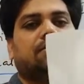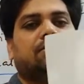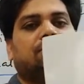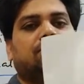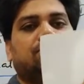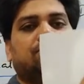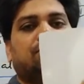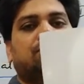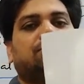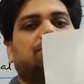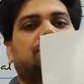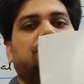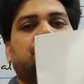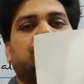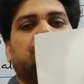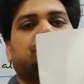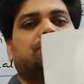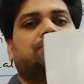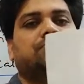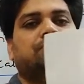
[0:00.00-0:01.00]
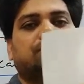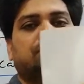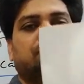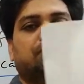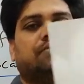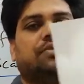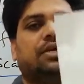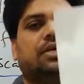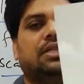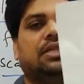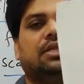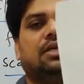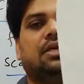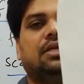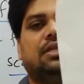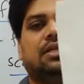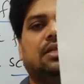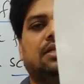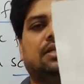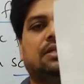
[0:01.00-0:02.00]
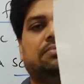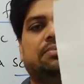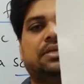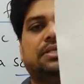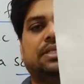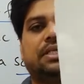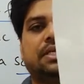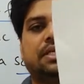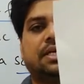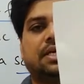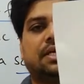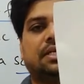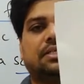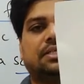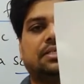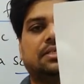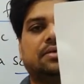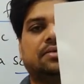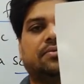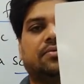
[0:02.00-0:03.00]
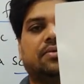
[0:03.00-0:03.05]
towards you in the present case,